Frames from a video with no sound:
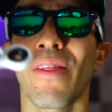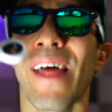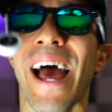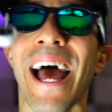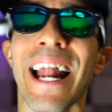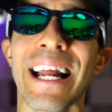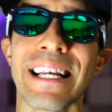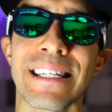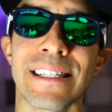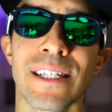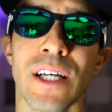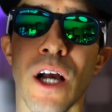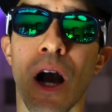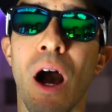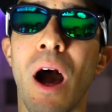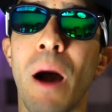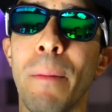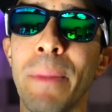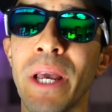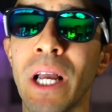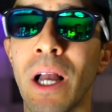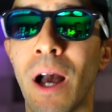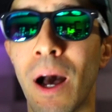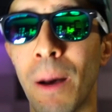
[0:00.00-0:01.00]
That is
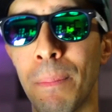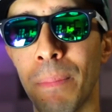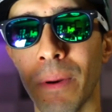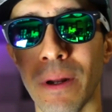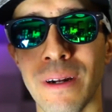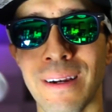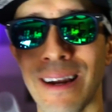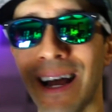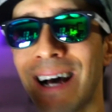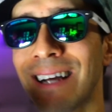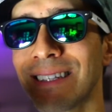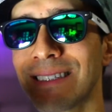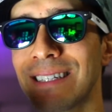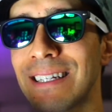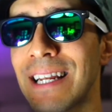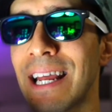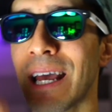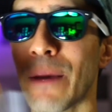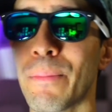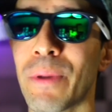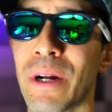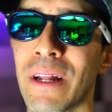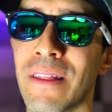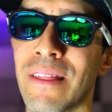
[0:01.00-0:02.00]
coming up, not
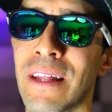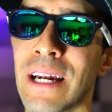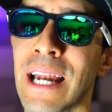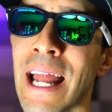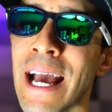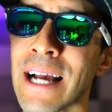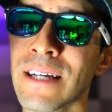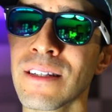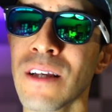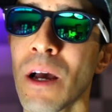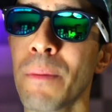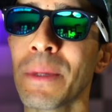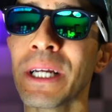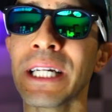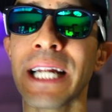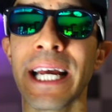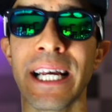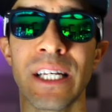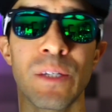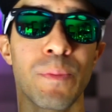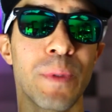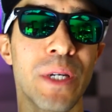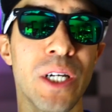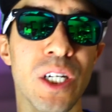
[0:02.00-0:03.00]
today, but in the next coming
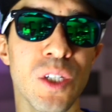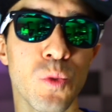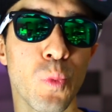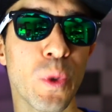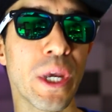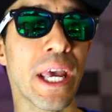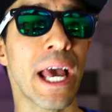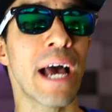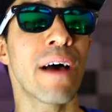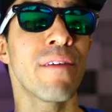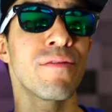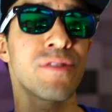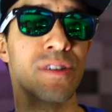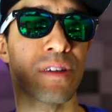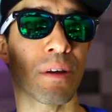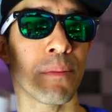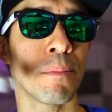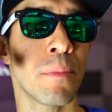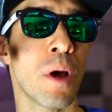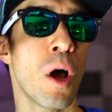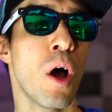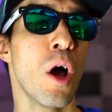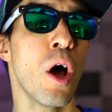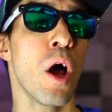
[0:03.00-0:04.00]
days because we have
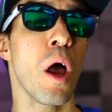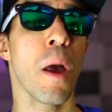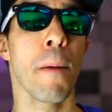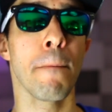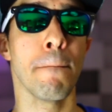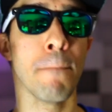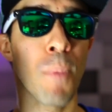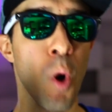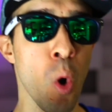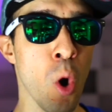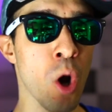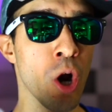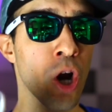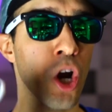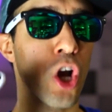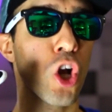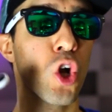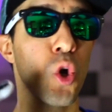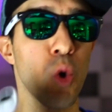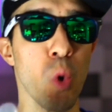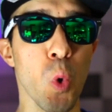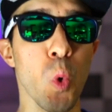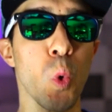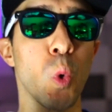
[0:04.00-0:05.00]
some more
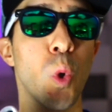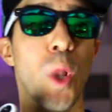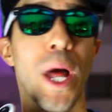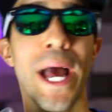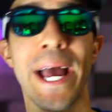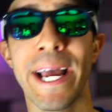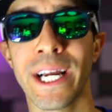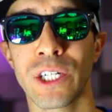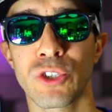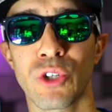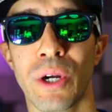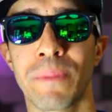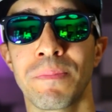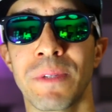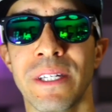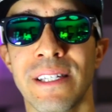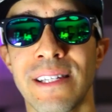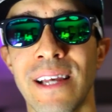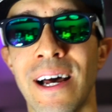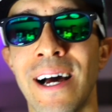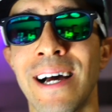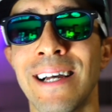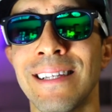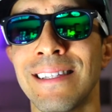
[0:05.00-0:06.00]
cool egg drop
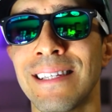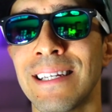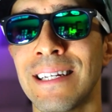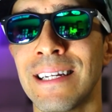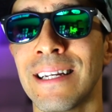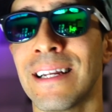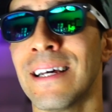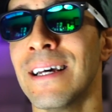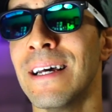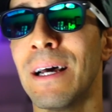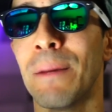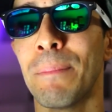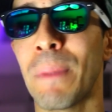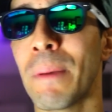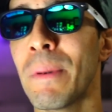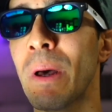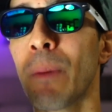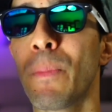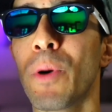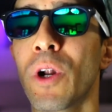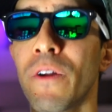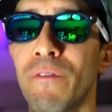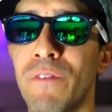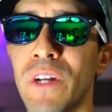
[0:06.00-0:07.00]
designs and maybe
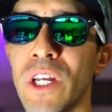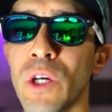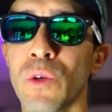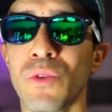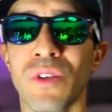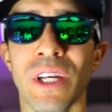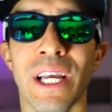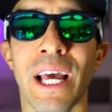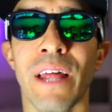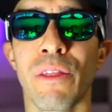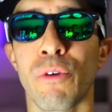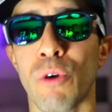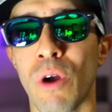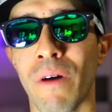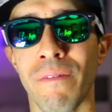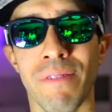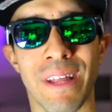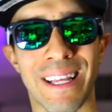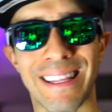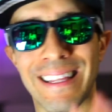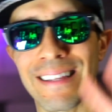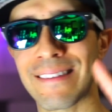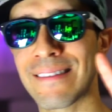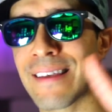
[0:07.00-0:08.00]
I'll put a video together of
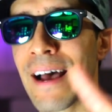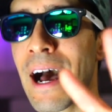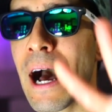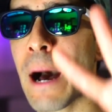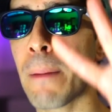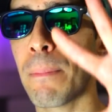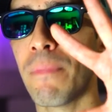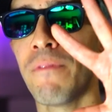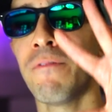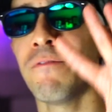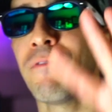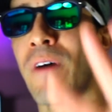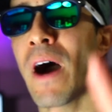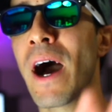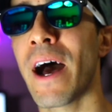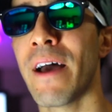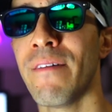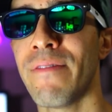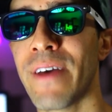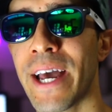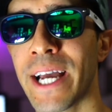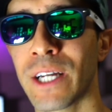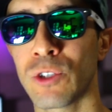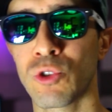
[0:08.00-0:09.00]
like the top
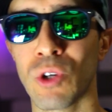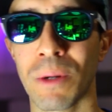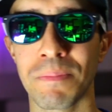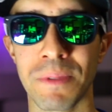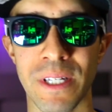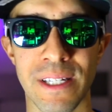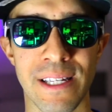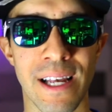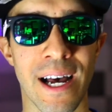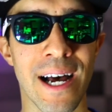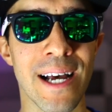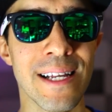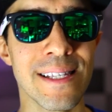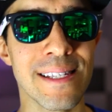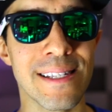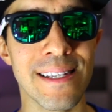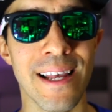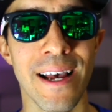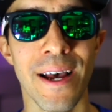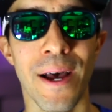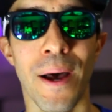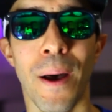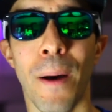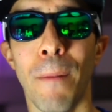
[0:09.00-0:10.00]
five egg drop
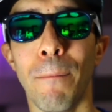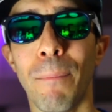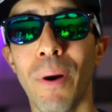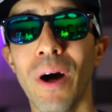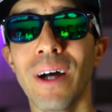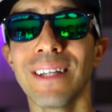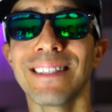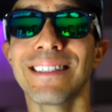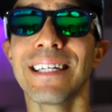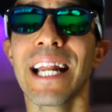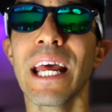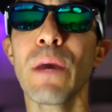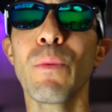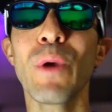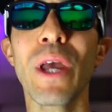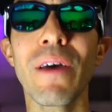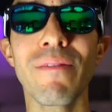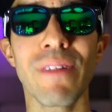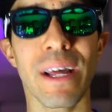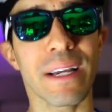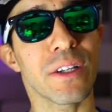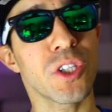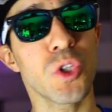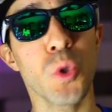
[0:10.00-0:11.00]
designs. But today we
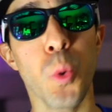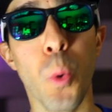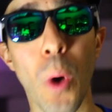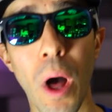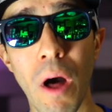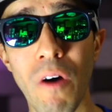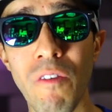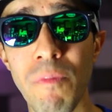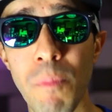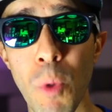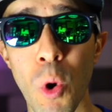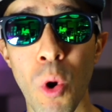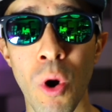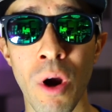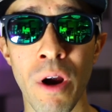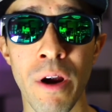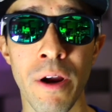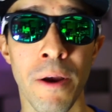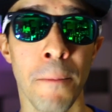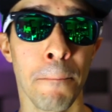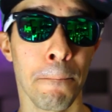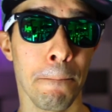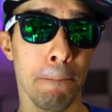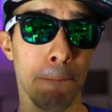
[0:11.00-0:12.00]
have like 12
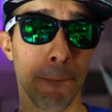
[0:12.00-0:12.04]
more.